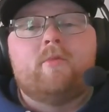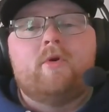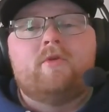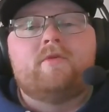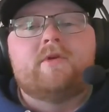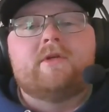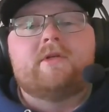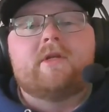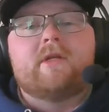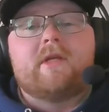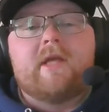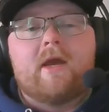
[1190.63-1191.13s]

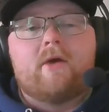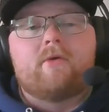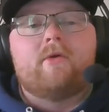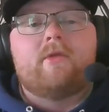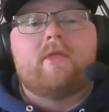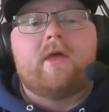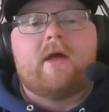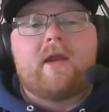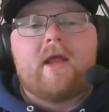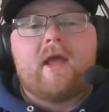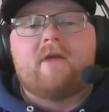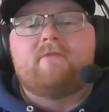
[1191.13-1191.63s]
movement to counter
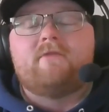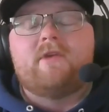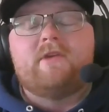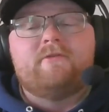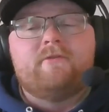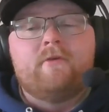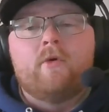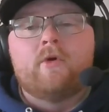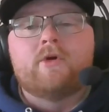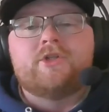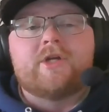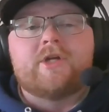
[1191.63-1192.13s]
that heavy
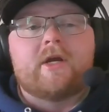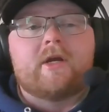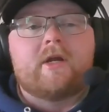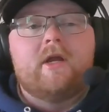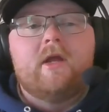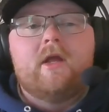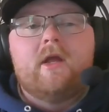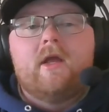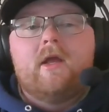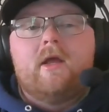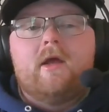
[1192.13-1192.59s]
forecheck.